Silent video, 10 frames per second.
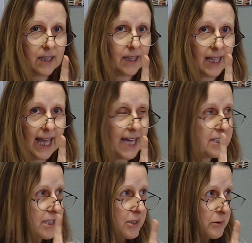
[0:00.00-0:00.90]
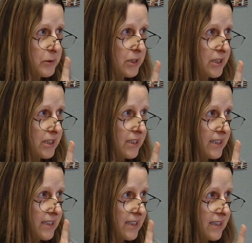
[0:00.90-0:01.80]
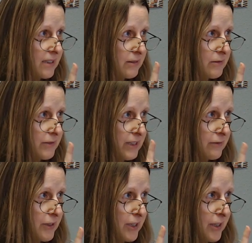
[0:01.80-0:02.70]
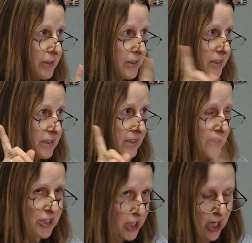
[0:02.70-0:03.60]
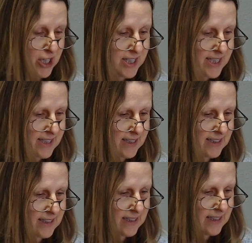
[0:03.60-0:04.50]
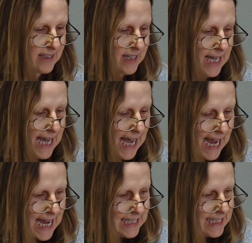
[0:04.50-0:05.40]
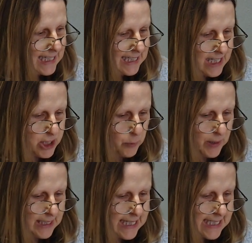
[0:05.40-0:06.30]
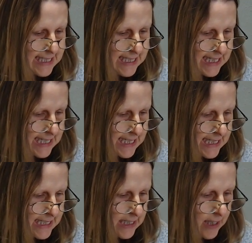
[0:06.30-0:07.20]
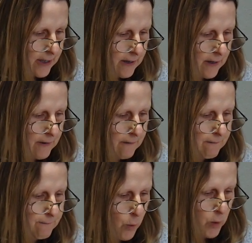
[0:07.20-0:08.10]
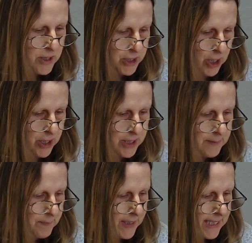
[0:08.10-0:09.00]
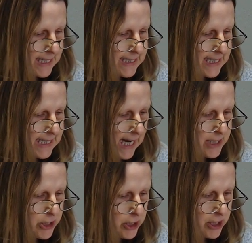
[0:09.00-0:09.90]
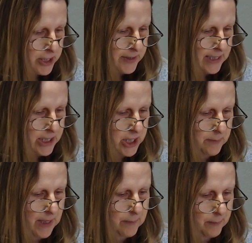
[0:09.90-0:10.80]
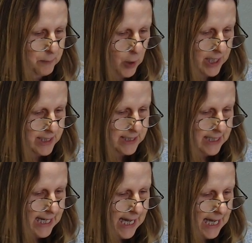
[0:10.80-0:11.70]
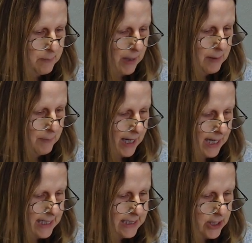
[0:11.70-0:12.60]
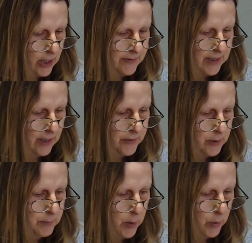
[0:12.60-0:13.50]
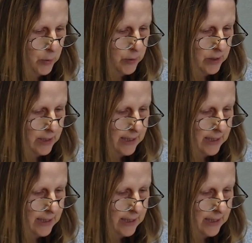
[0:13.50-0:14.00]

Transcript: last word of Inferno stars. And in Canto 1, he sees four stars. It says, I turned then to my right, and my mind on the other pole,